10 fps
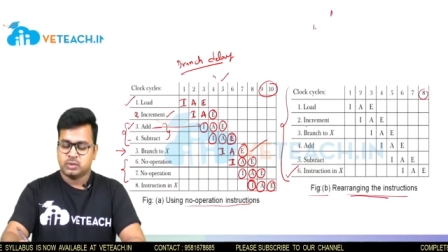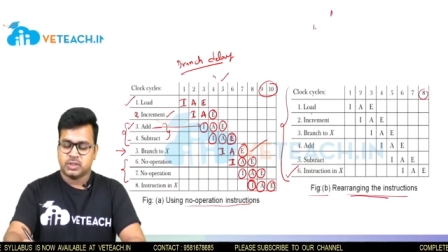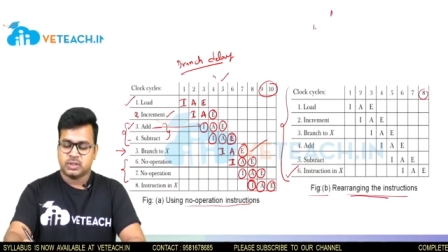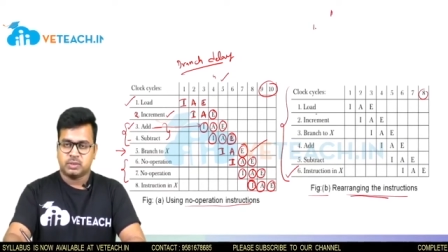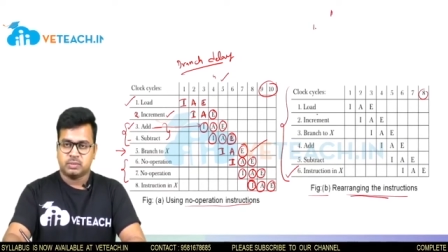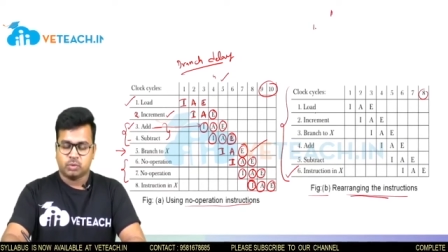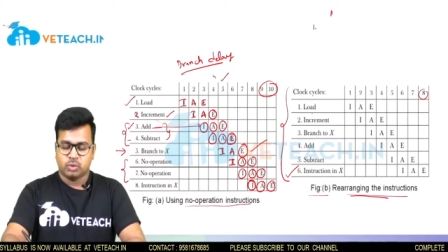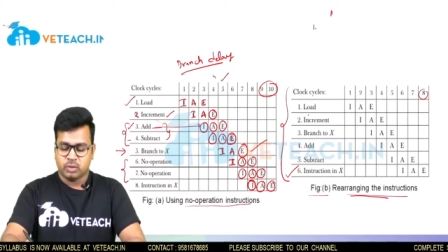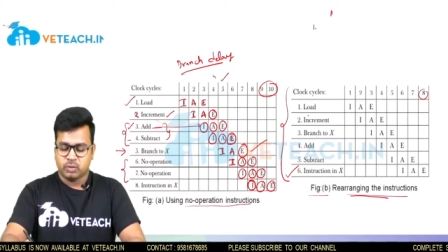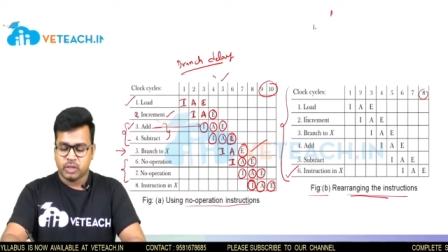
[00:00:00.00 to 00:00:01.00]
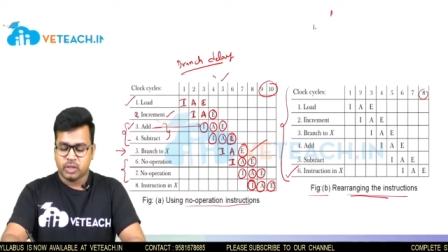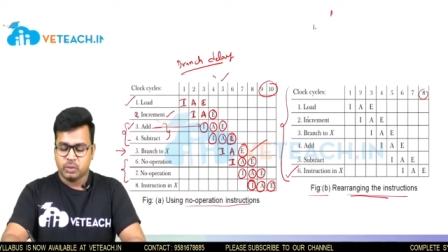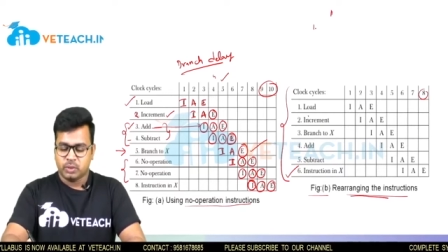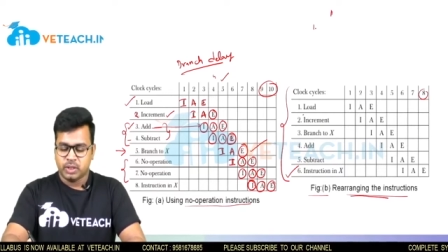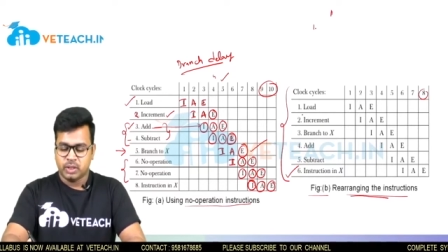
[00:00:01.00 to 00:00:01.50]
first step what we are
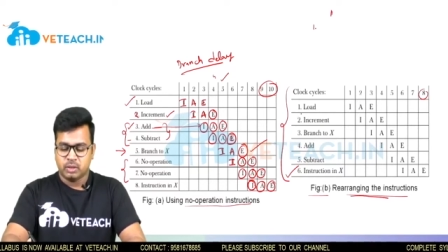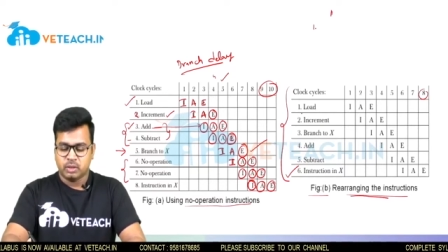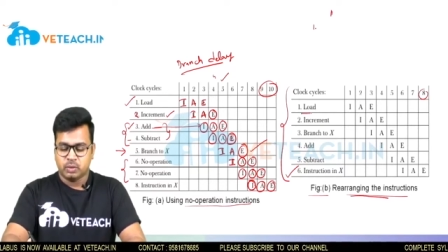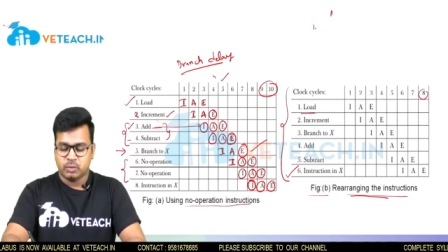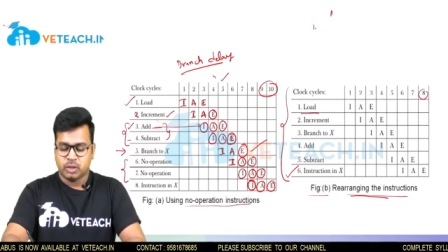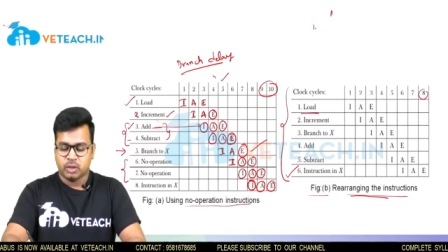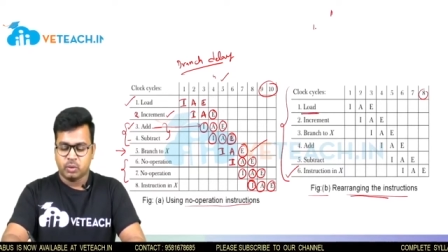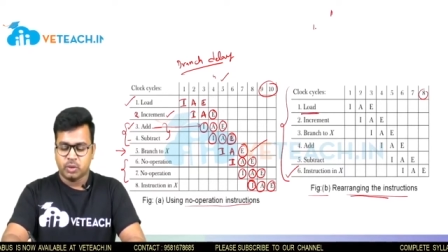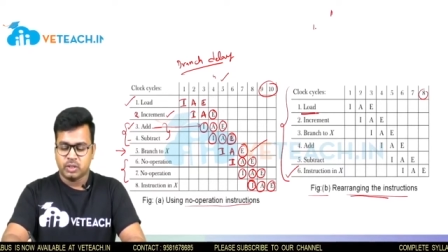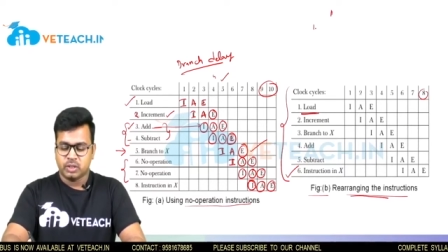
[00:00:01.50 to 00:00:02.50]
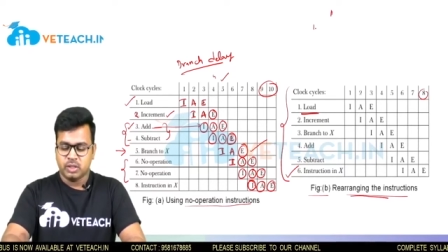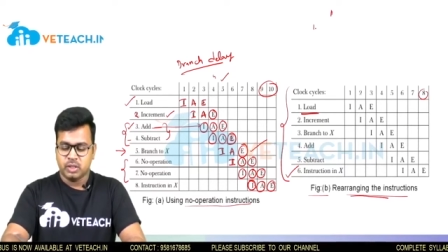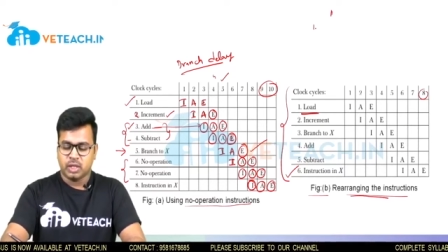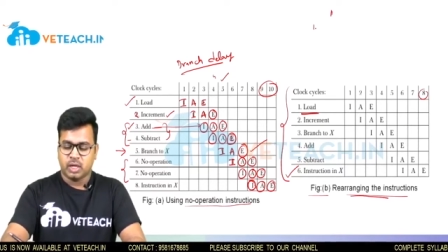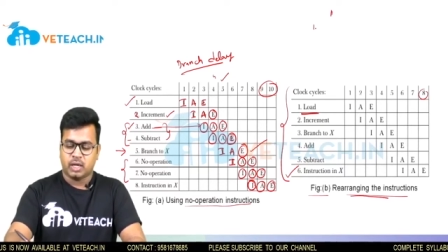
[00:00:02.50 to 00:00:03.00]
doing, we are loading
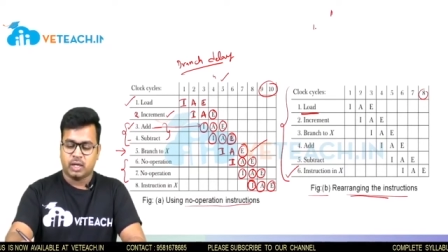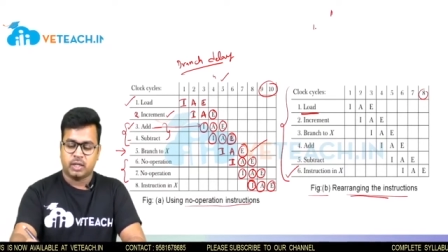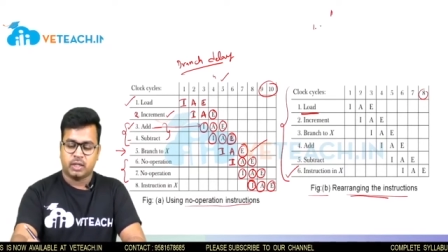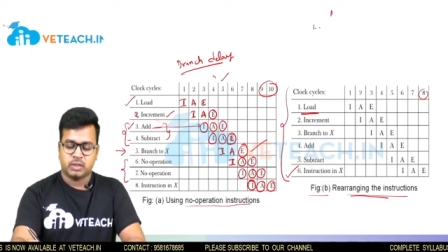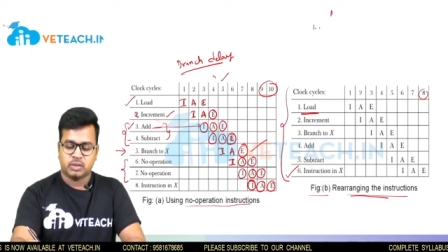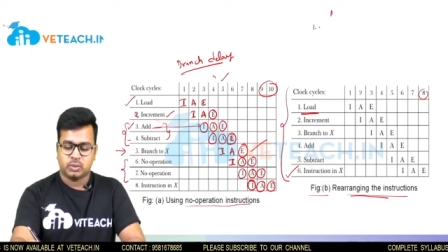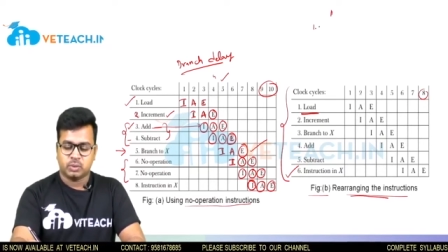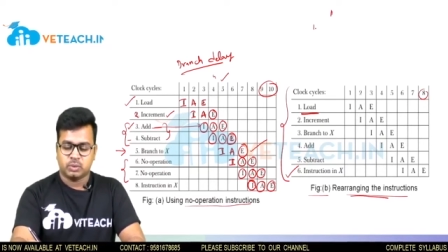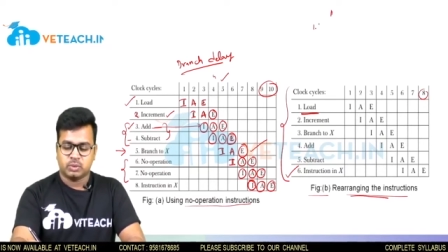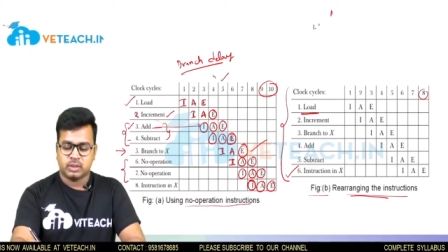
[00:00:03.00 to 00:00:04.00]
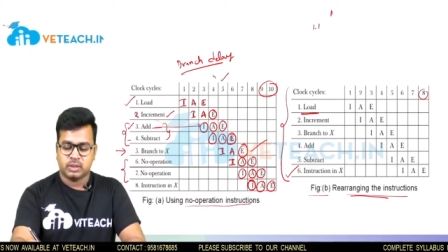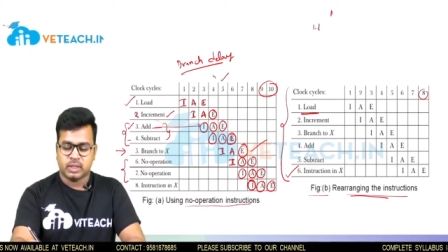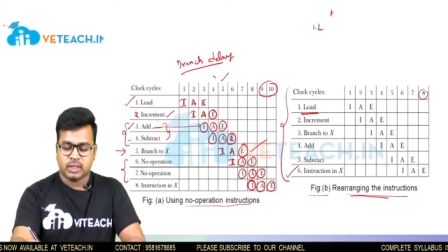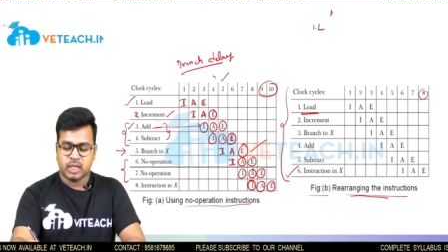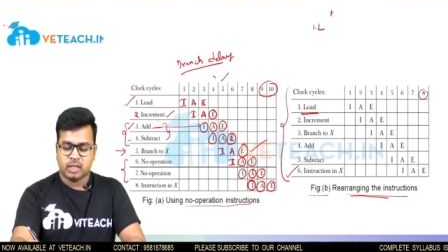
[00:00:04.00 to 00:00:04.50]
the content. So
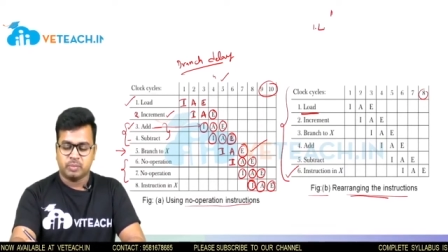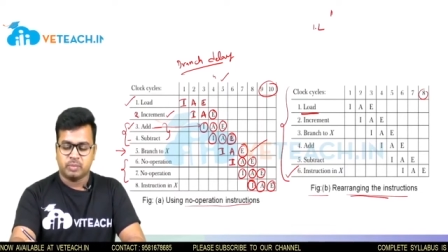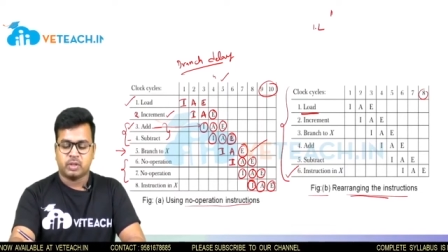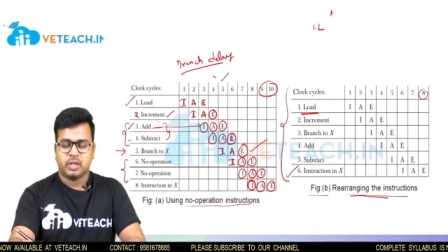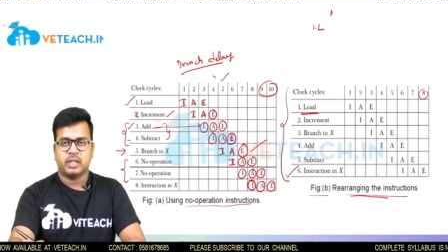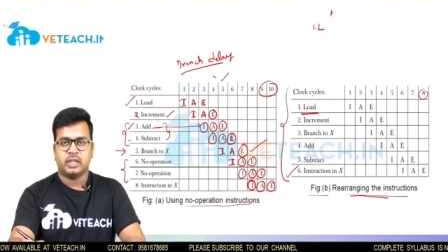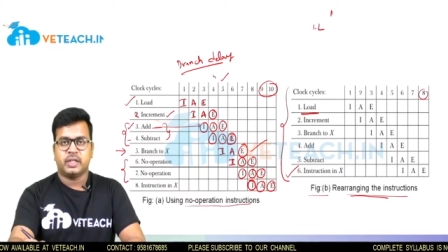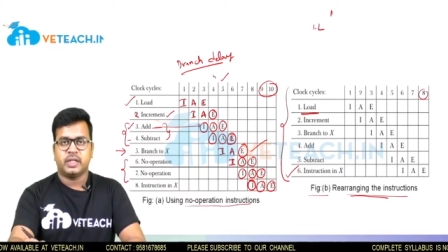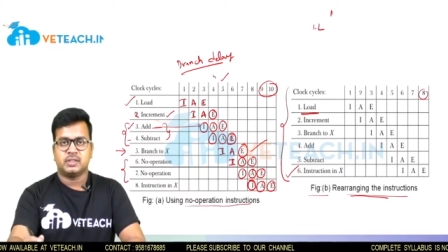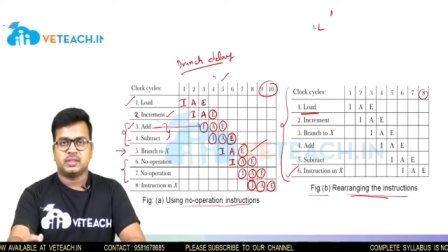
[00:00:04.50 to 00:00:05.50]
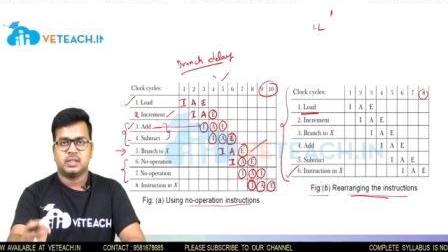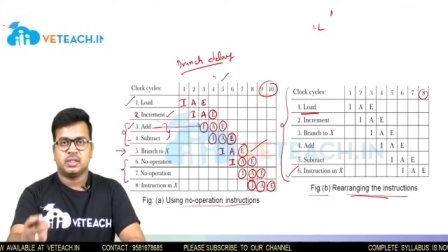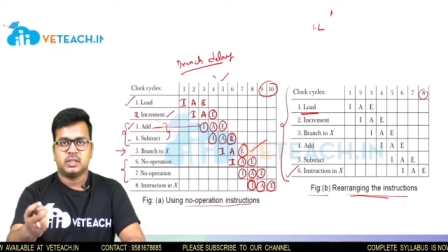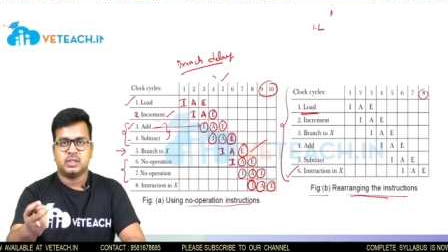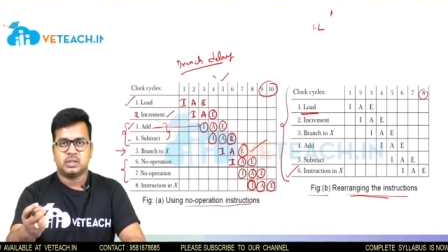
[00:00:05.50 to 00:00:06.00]
that I am writing it as
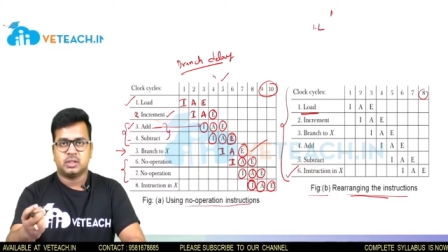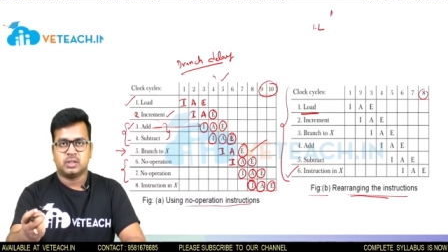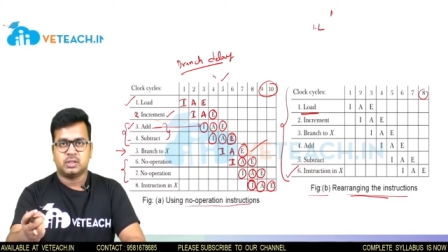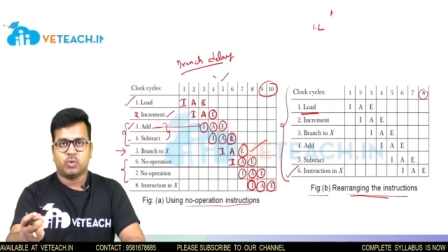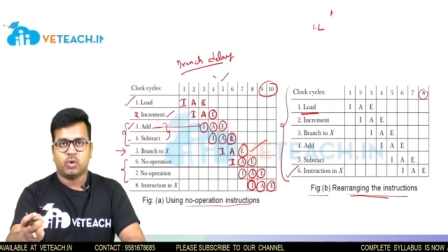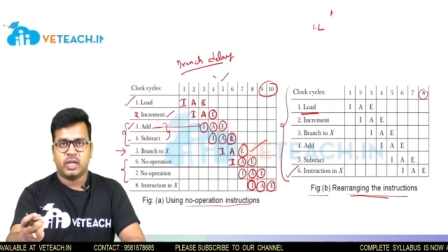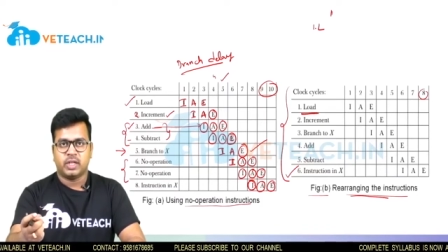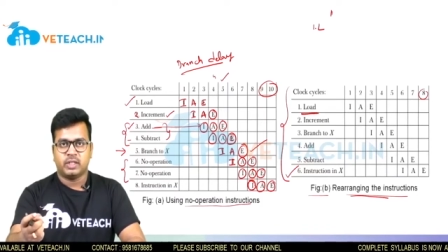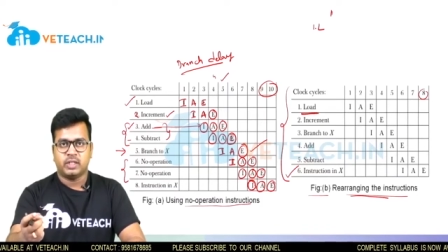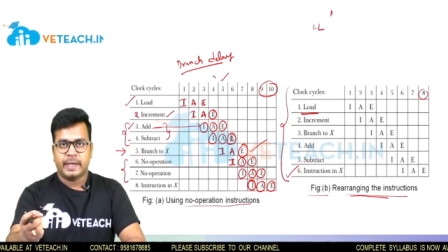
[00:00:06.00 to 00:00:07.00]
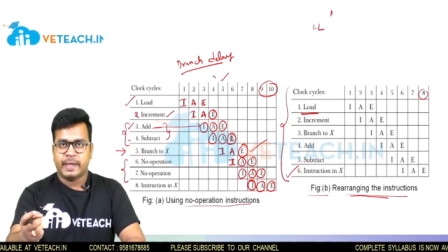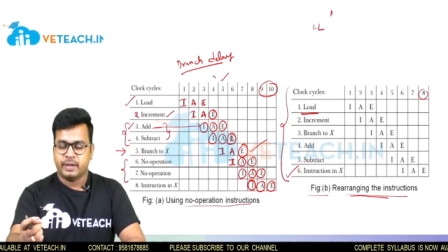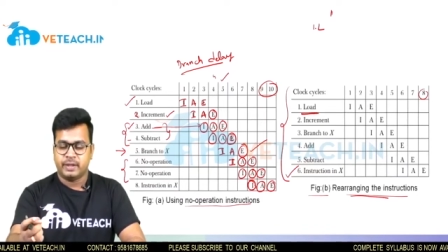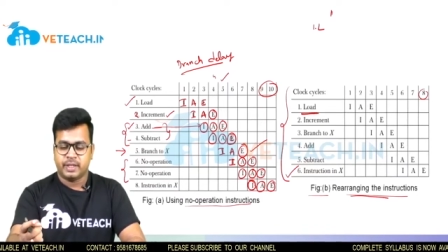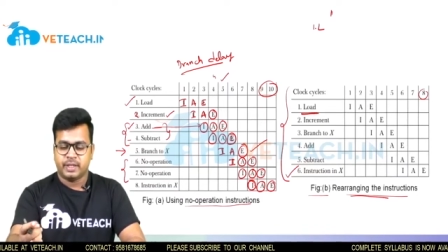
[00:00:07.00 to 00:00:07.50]
small letter
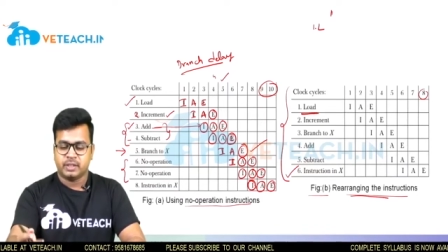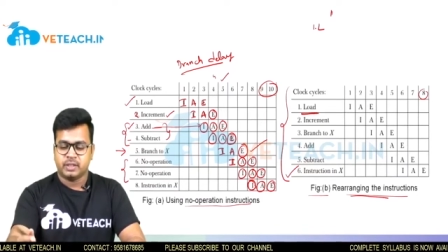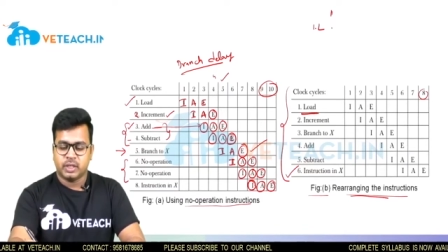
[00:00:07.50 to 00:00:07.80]
L, right?